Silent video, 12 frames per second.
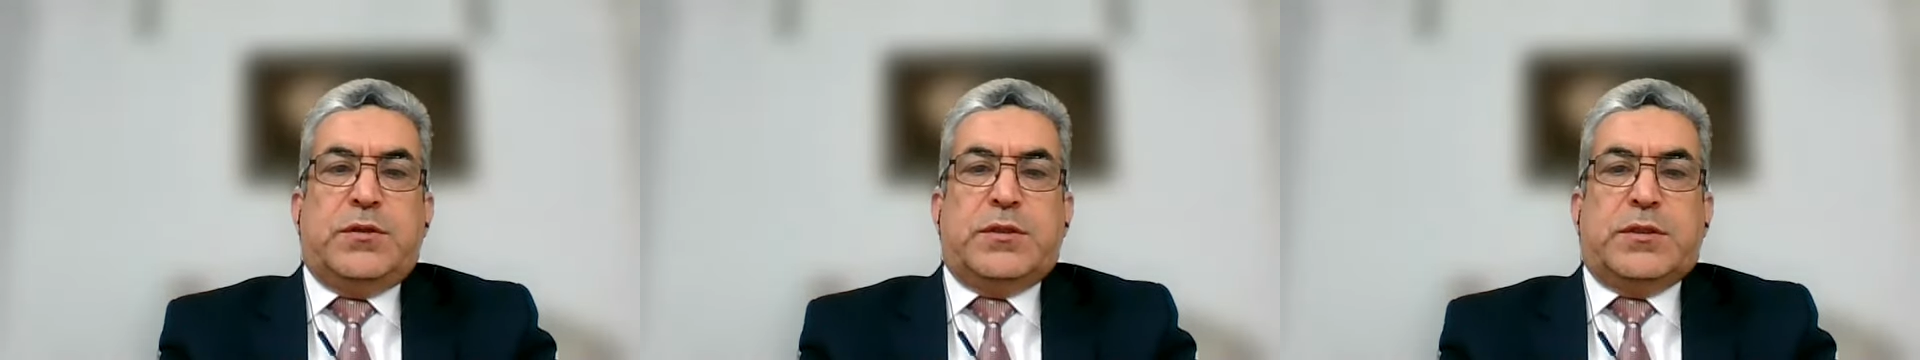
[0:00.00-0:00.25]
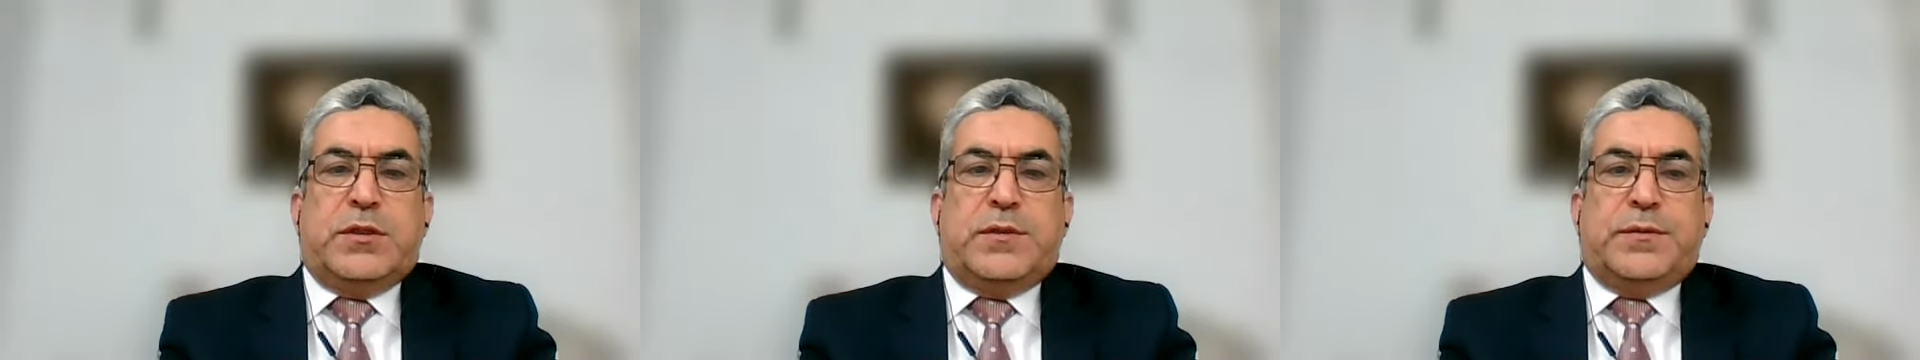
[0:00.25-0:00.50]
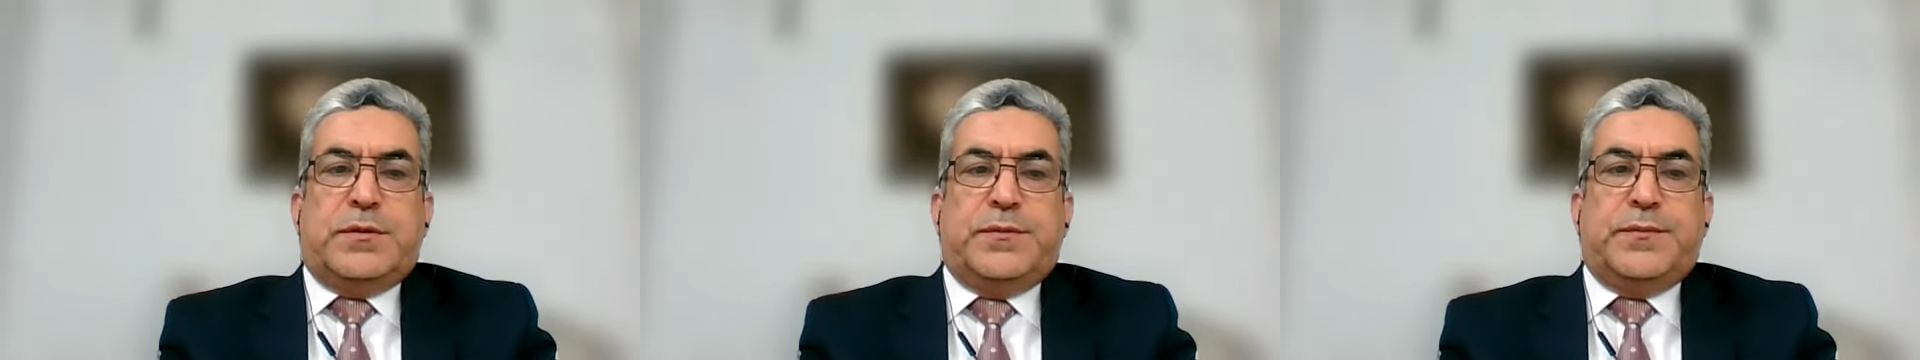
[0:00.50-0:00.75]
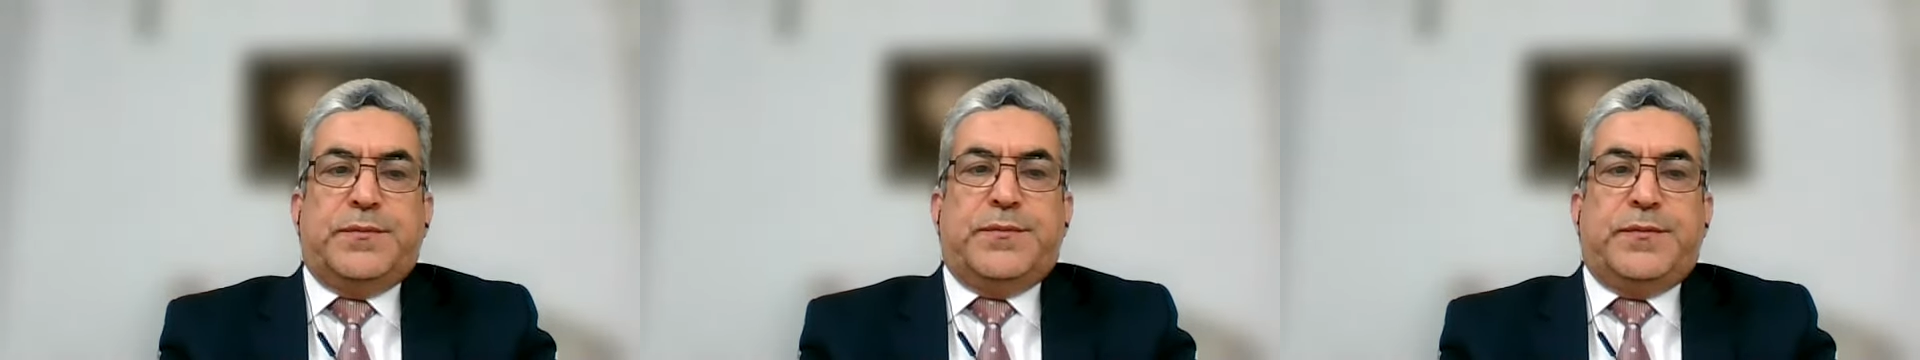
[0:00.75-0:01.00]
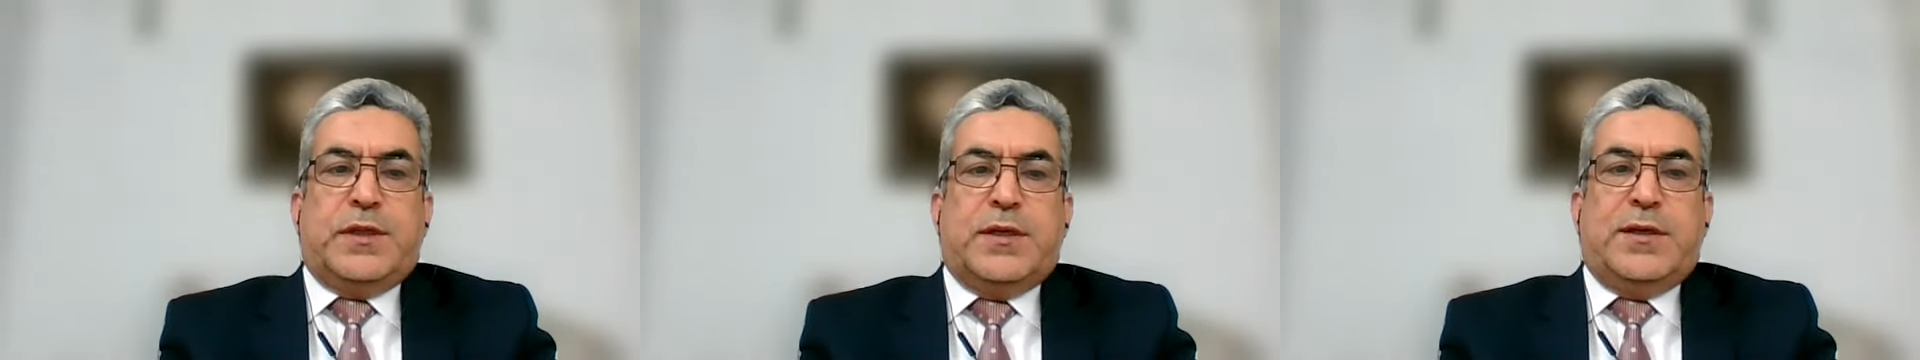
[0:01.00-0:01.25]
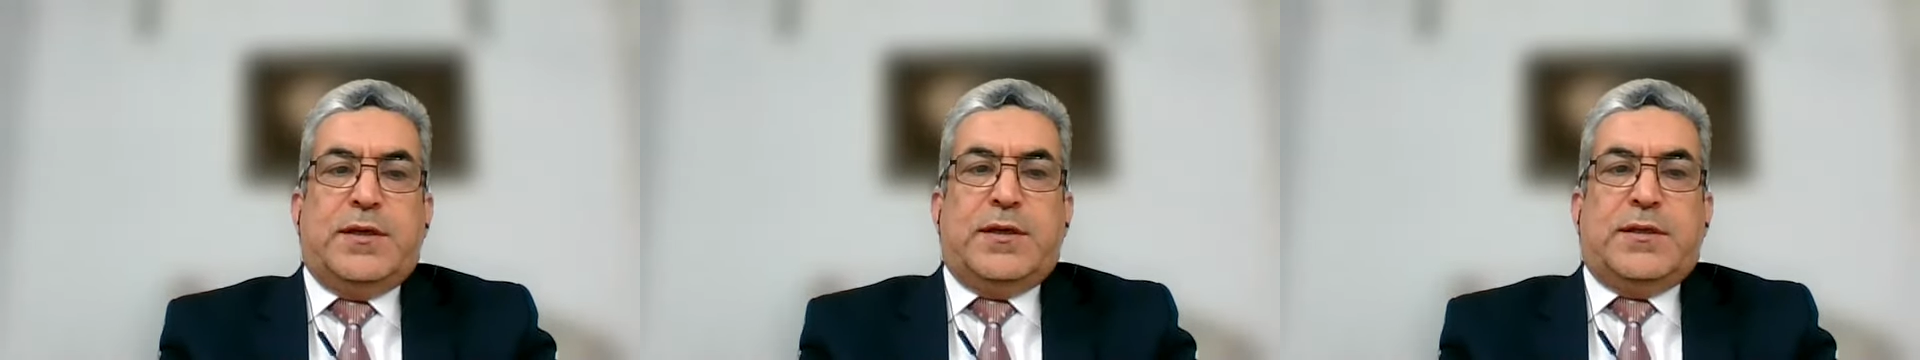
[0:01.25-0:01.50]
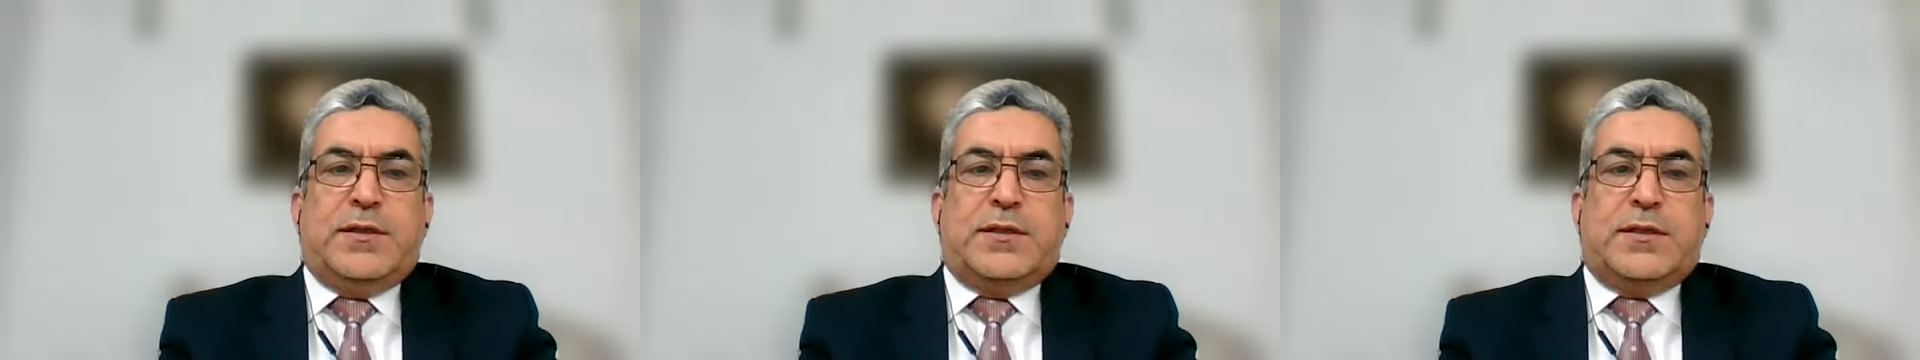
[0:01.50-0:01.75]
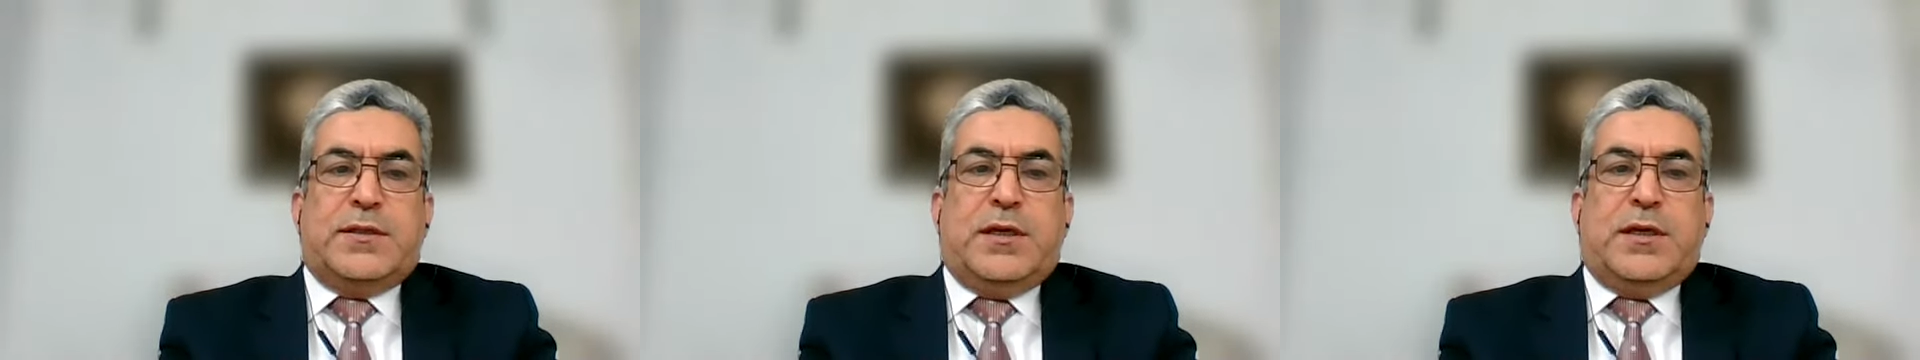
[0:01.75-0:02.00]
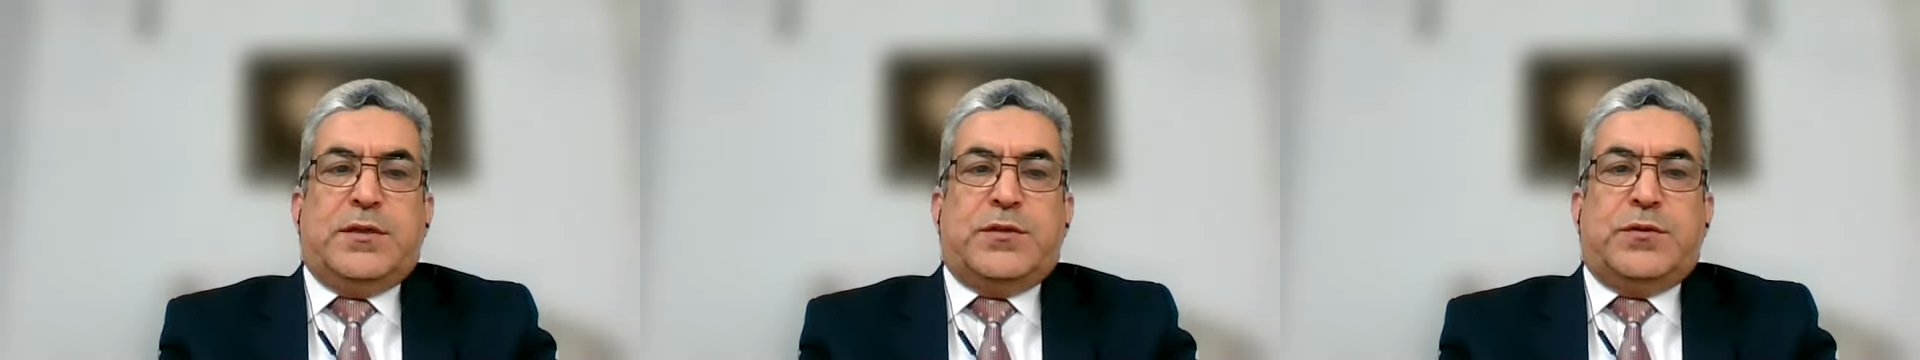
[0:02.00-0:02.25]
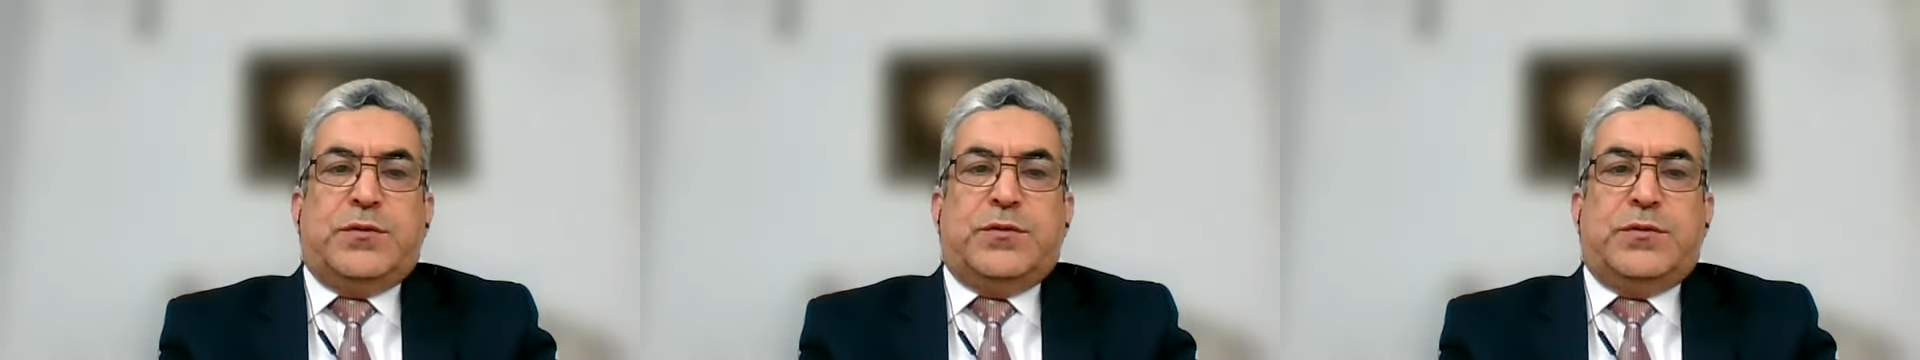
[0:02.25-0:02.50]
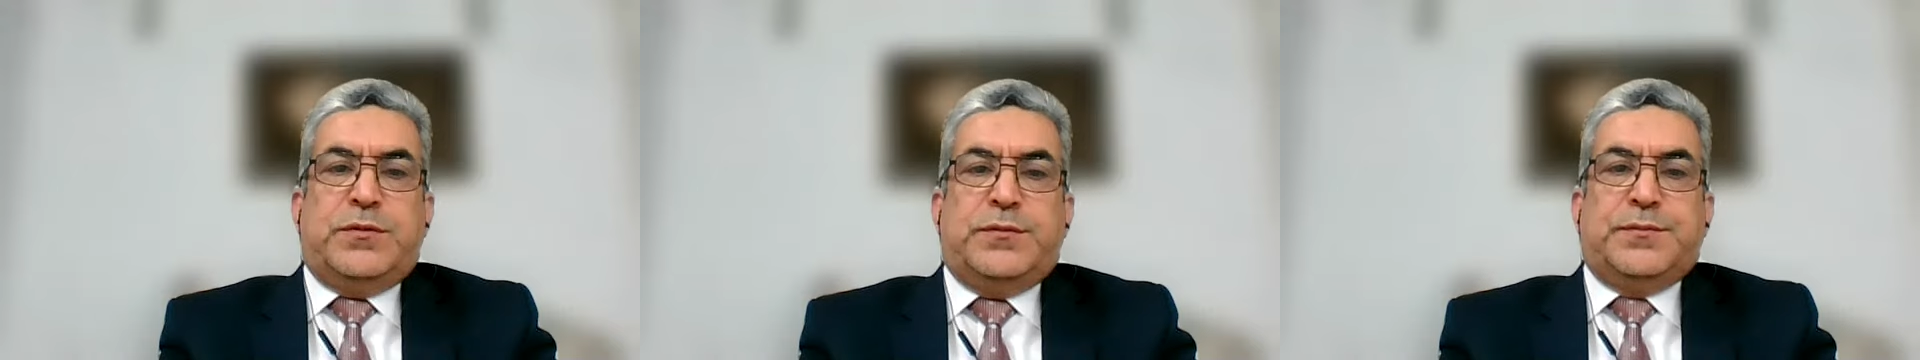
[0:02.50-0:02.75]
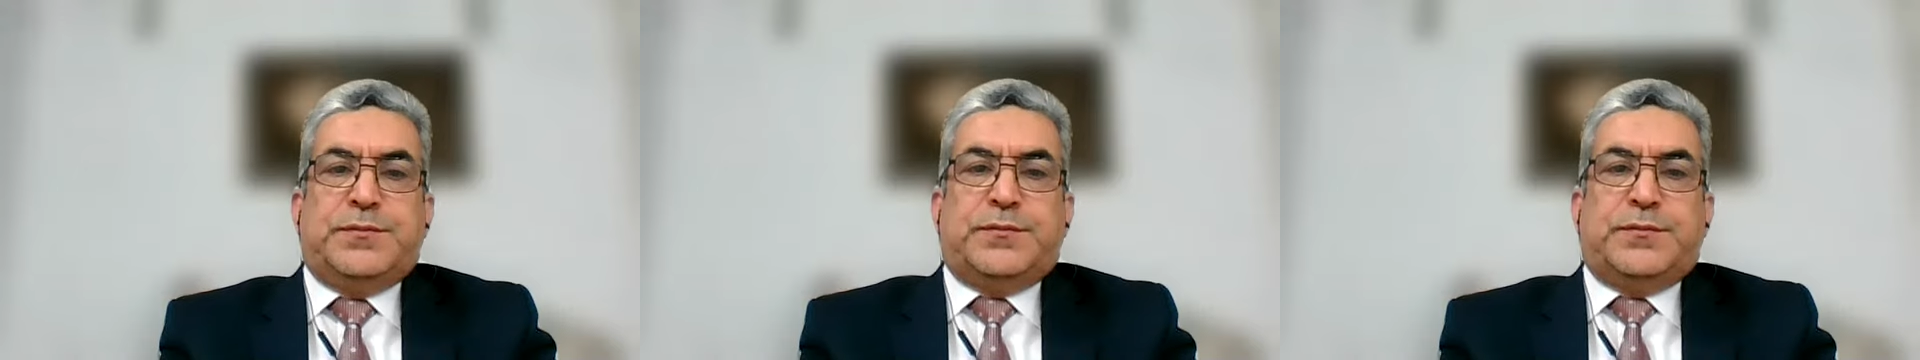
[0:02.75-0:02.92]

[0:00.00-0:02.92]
Concepts. Slide 2.